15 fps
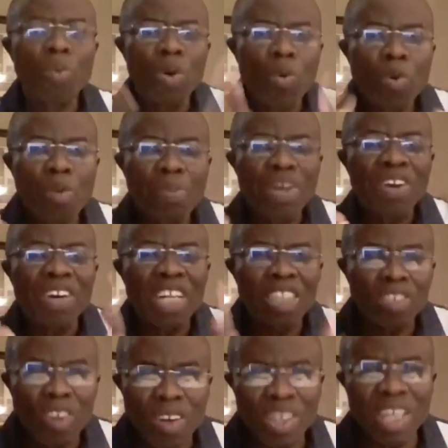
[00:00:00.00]
we will be
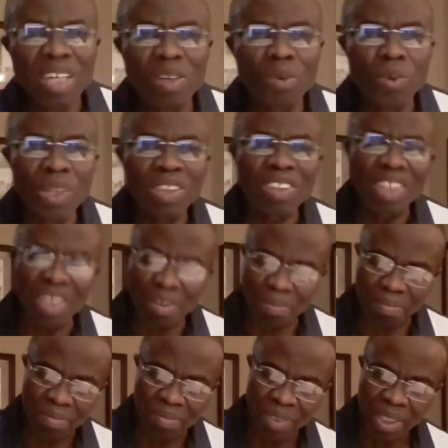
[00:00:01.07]
returning with
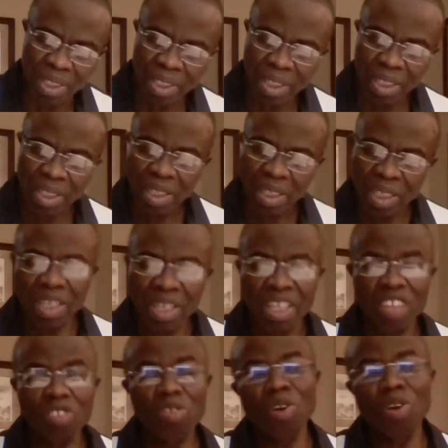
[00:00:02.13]
him in
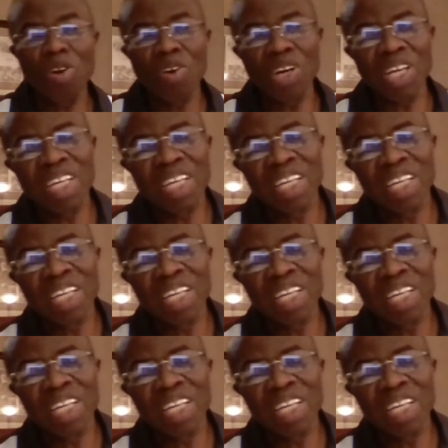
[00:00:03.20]
his glory.